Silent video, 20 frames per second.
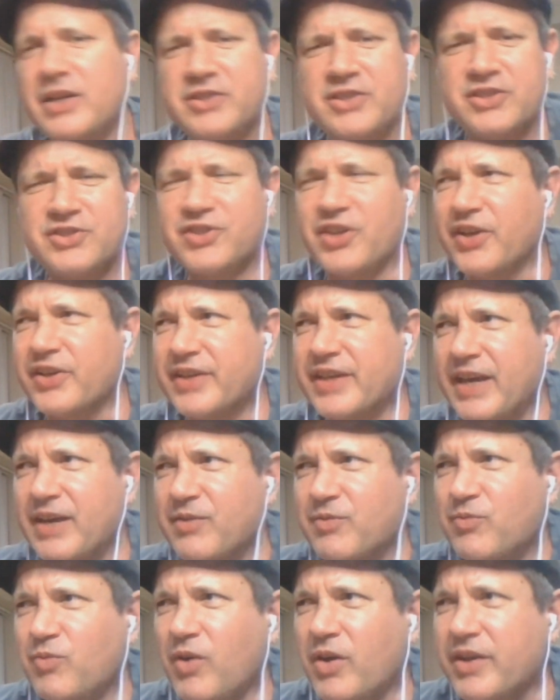I just don't
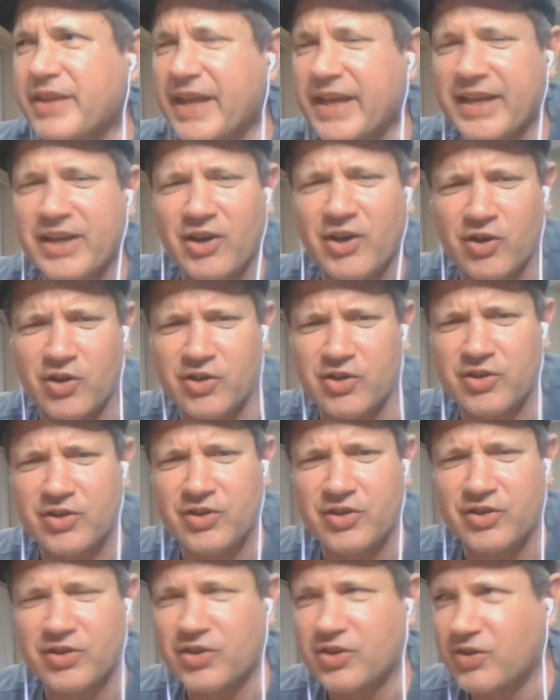get why they got
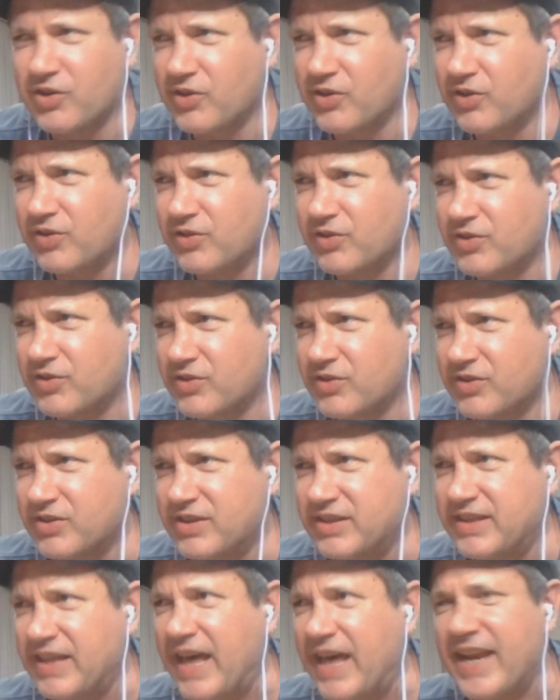
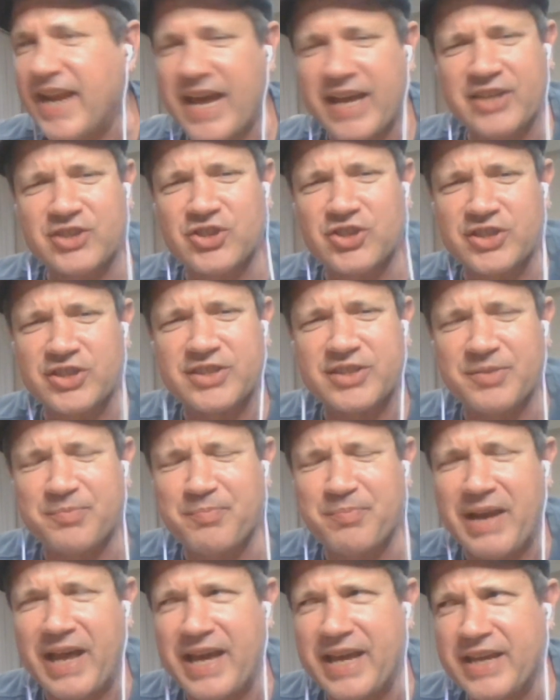that actress to
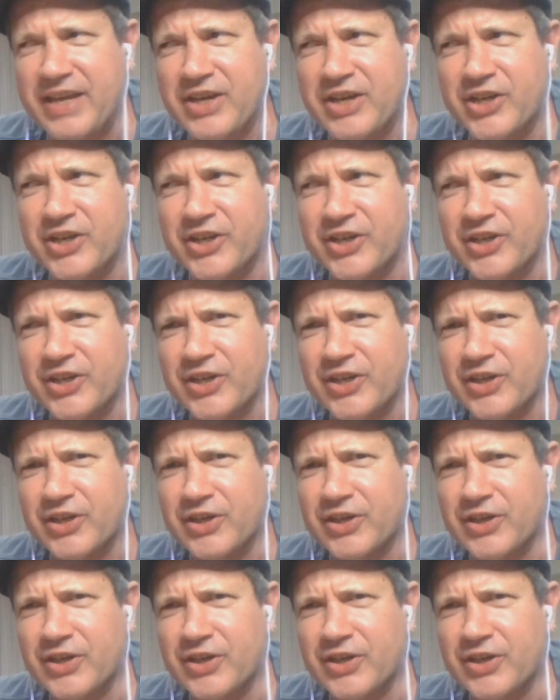play her.